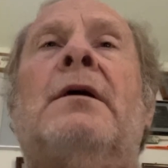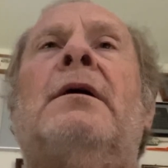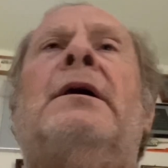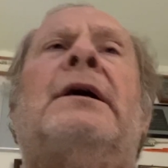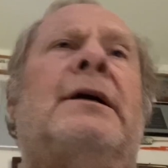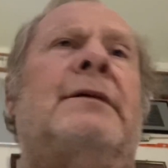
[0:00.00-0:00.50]

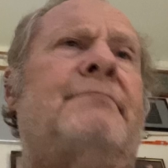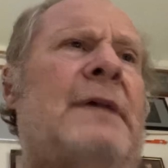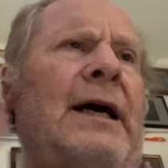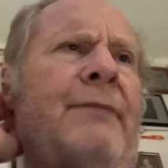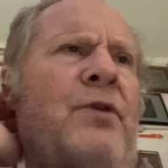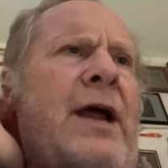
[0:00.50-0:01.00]

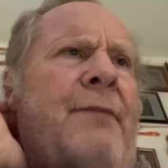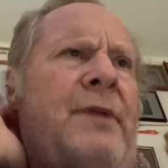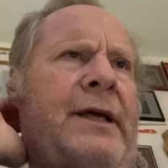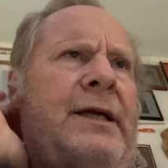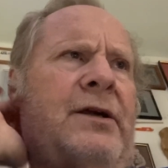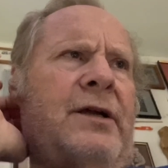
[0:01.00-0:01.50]
I'm
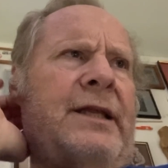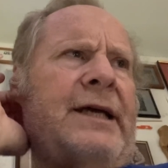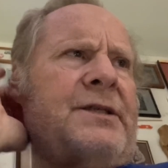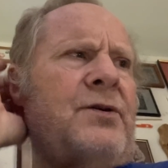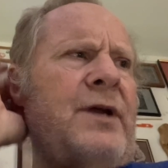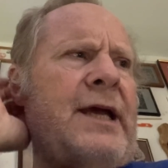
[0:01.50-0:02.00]
rambling here, and
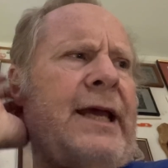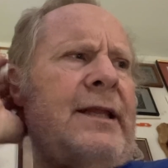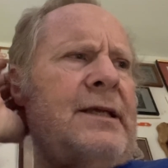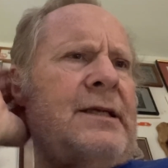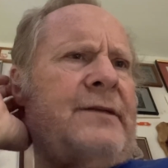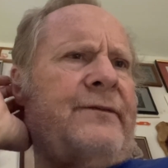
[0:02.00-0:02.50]
that's
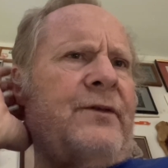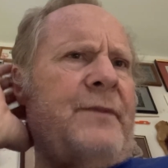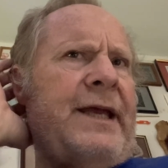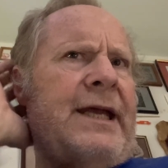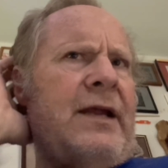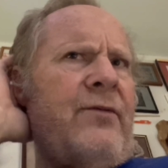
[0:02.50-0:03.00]
okay. For
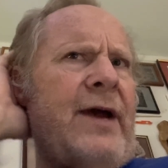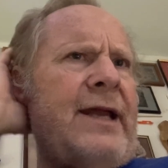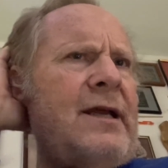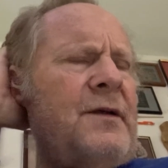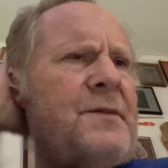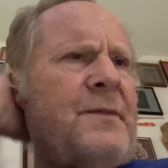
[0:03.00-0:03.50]
me, anyway, it
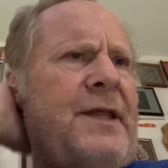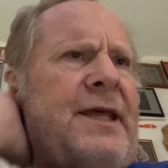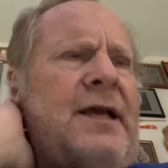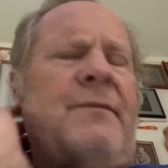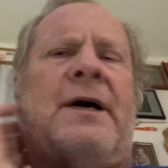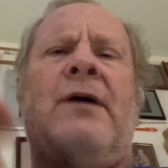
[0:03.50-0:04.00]
helps me
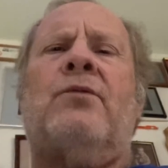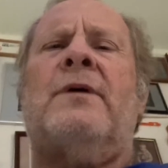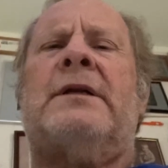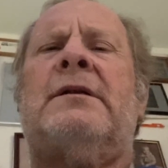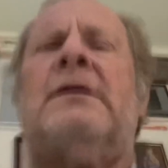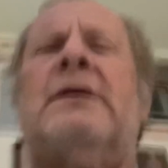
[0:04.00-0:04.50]
think about
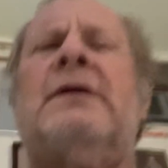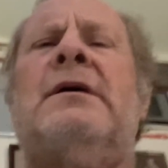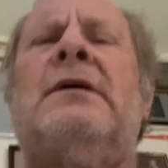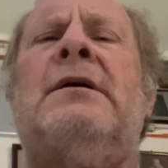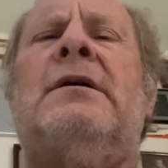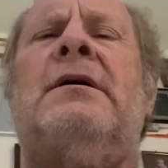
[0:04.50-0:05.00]
what
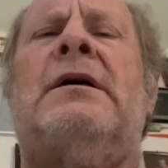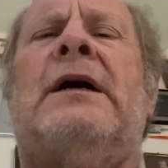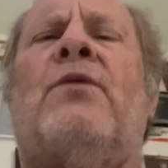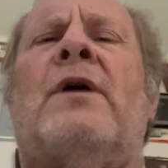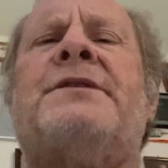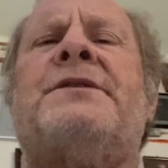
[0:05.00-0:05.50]
I
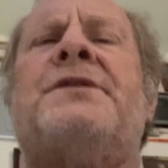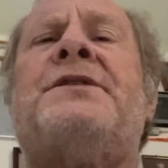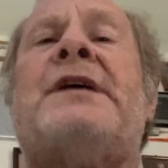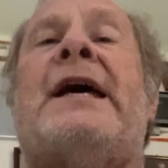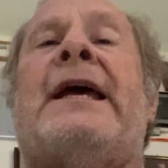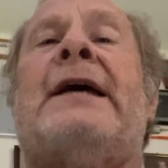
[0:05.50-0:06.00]
want to
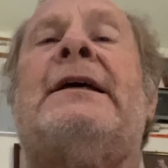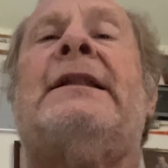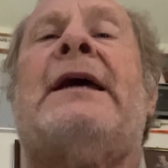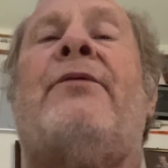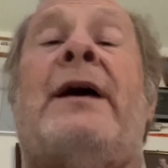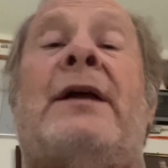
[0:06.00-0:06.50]
say, and
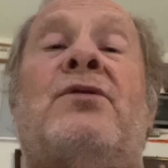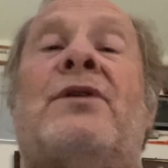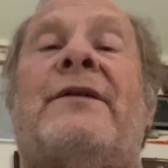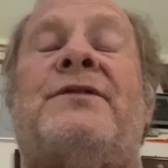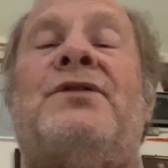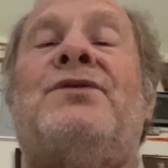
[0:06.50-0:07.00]
that way I don't
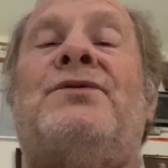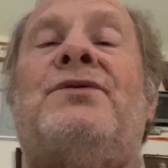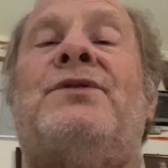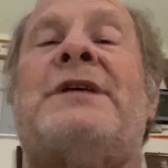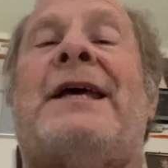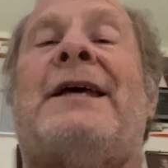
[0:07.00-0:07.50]
have to do
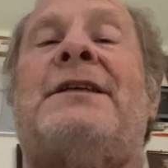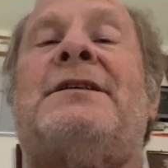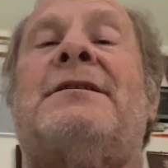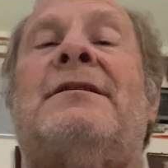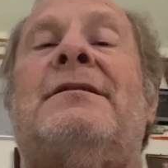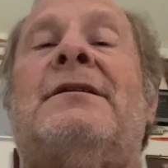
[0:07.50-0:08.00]
2
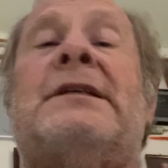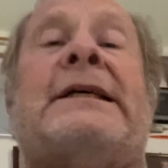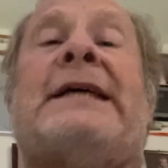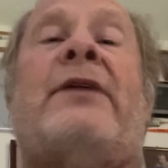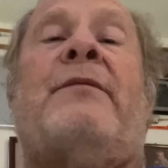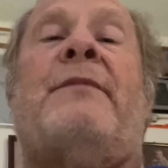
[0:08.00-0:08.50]
takes, because I
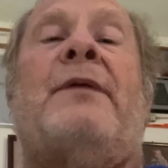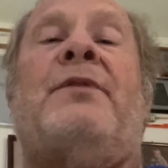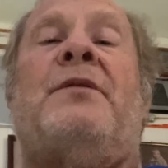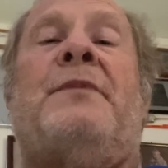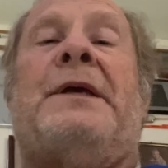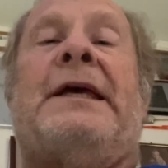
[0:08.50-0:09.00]
can't remember
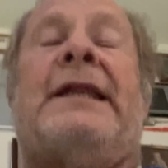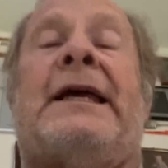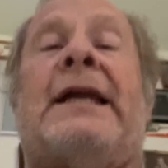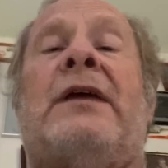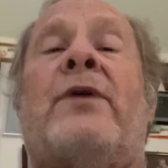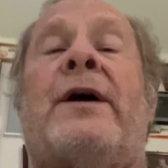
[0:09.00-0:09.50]
the beginning
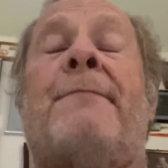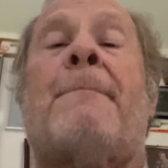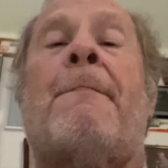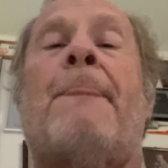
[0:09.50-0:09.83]
anyway.